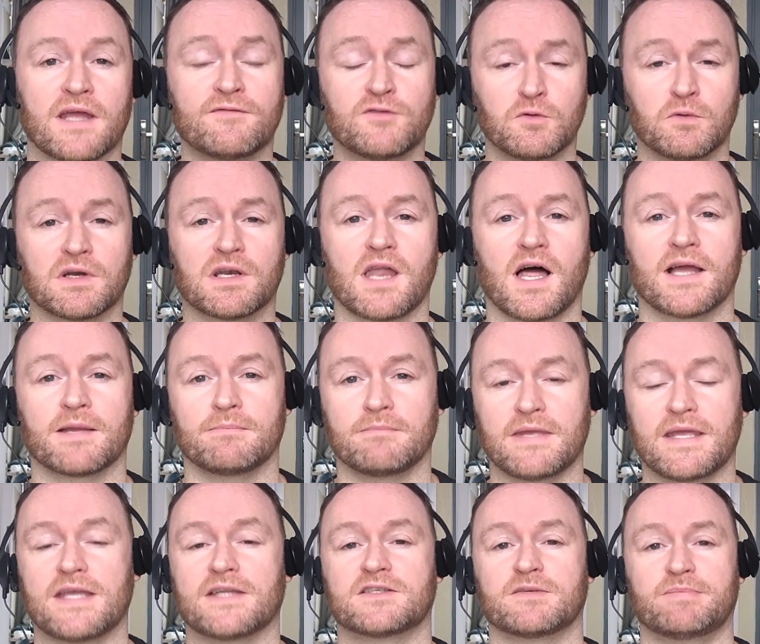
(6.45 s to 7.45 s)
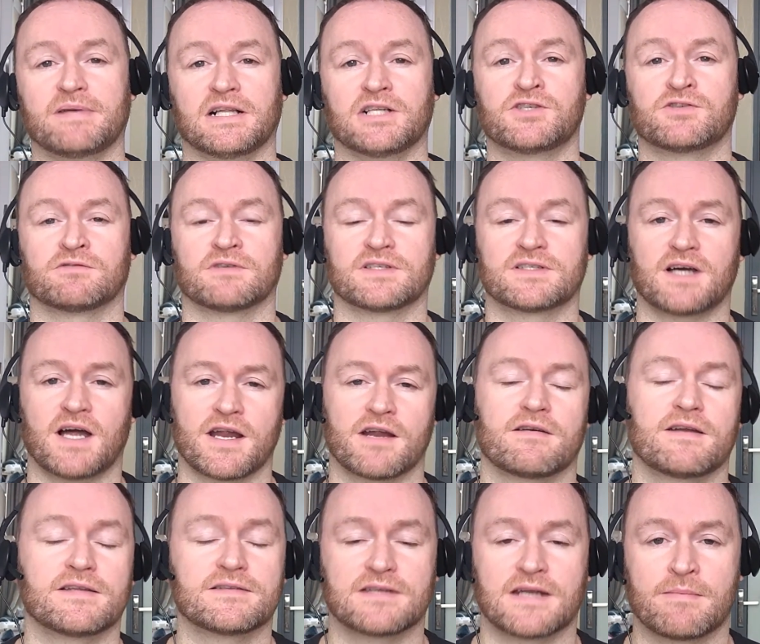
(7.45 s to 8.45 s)
if you would like me to build your
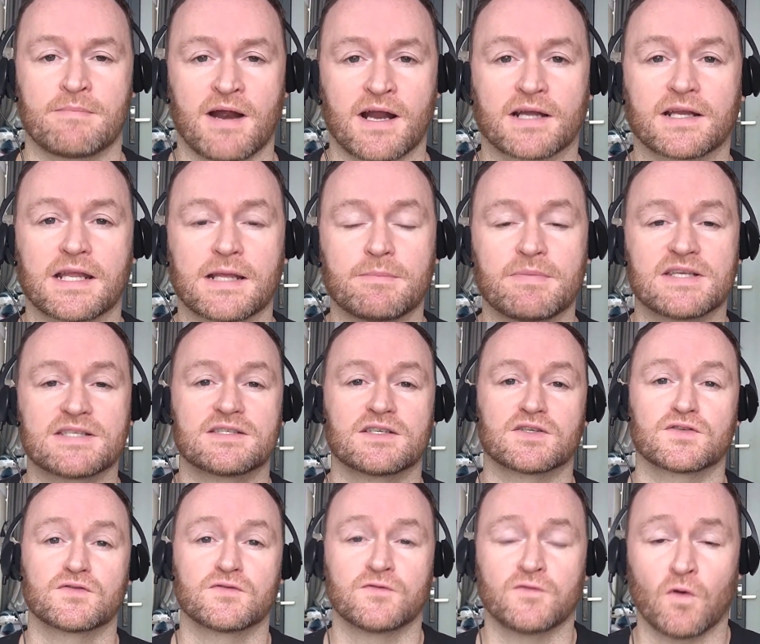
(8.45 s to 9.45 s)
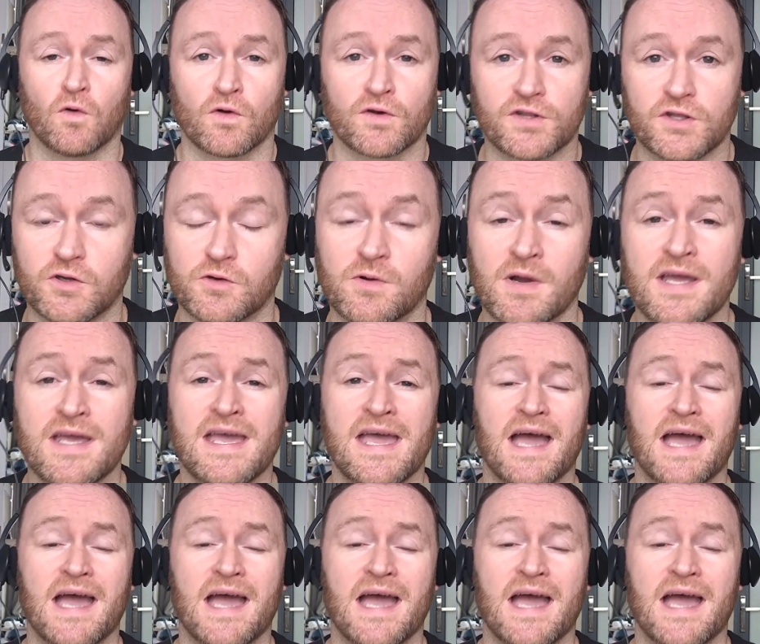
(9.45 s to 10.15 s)
entire internet marketing business for you